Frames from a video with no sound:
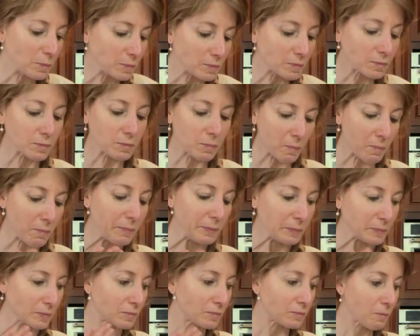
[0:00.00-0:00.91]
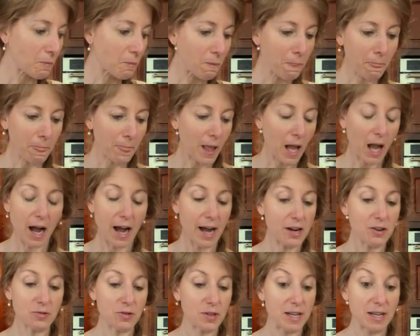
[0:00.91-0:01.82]

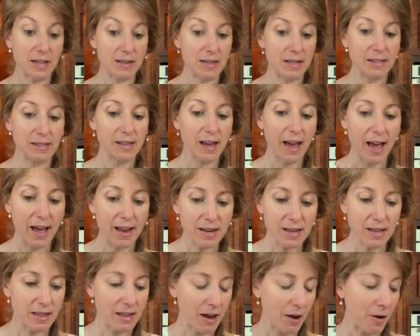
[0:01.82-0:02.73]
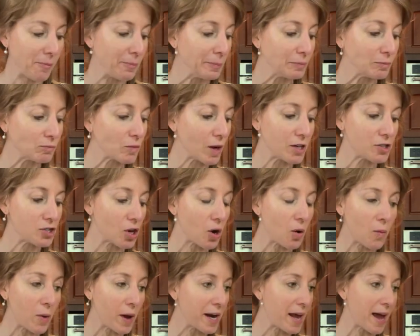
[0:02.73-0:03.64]
I don't think it needs anything. I
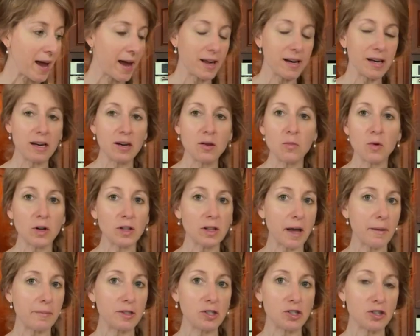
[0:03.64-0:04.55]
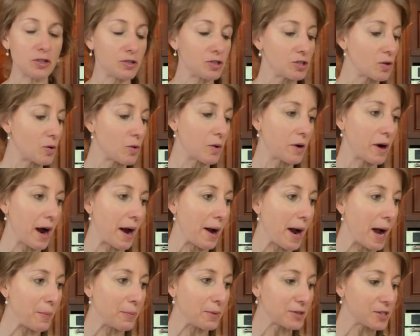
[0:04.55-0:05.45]
don't want to add any more lemon juice or
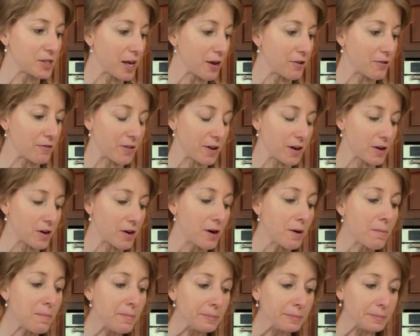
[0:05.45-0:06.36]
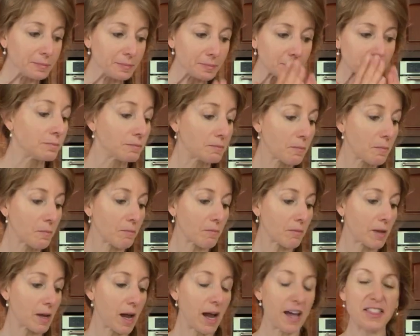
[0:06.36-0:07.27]
apple cider vinegar.
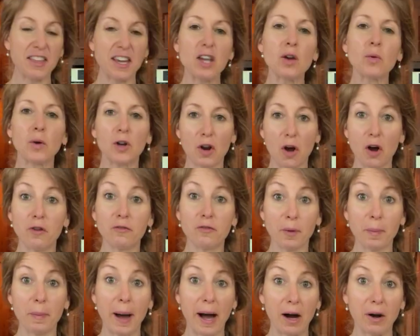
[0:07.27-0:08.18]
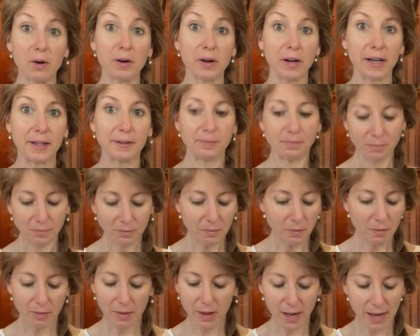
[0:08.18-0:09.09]
I think it would overpower it.
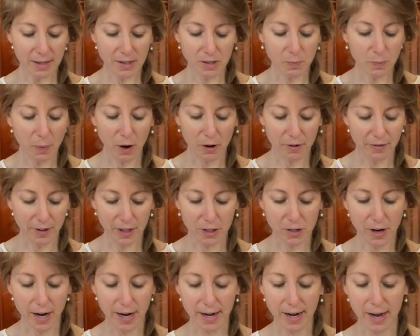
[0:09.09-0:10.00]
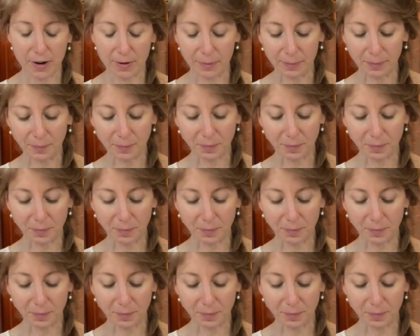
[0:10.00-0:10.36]
It's perfect right now.